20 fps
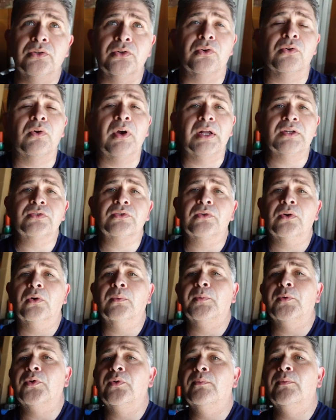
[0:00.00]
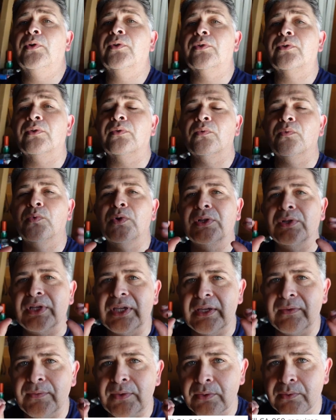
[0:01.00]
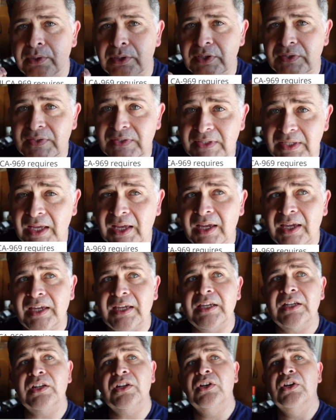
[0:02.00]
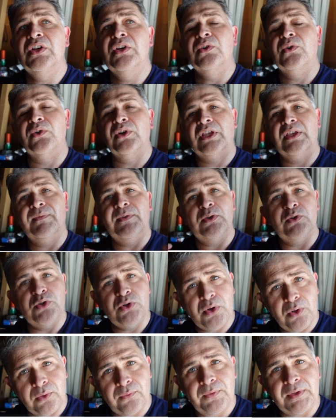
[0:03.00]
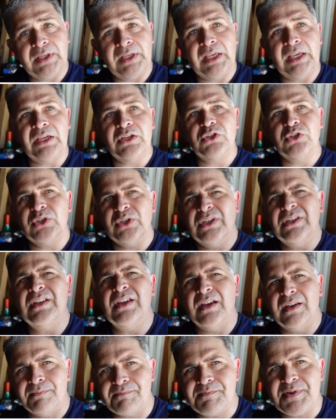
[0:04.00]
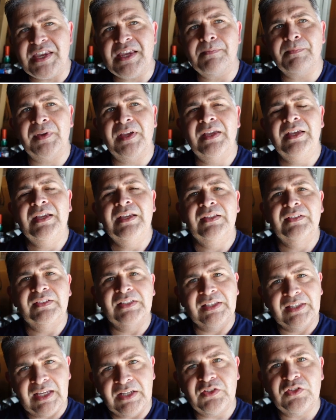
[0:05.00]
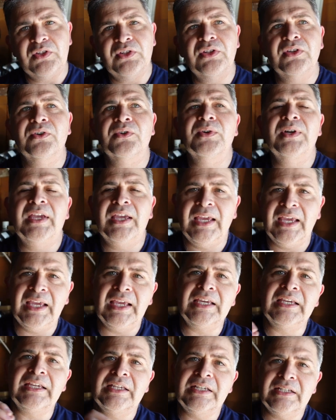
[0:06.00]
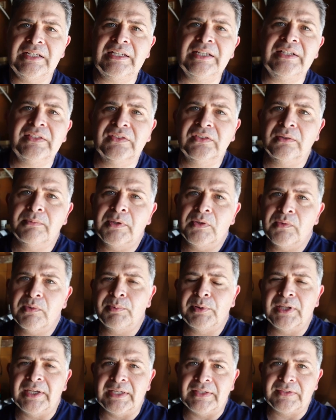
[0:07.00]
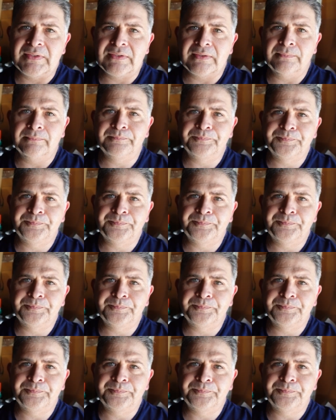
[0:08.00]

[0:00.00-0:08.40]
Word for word: your garage door opener motor will give you a sign or give you a notification, a beep, to let you know, hey, it needs to be replaced.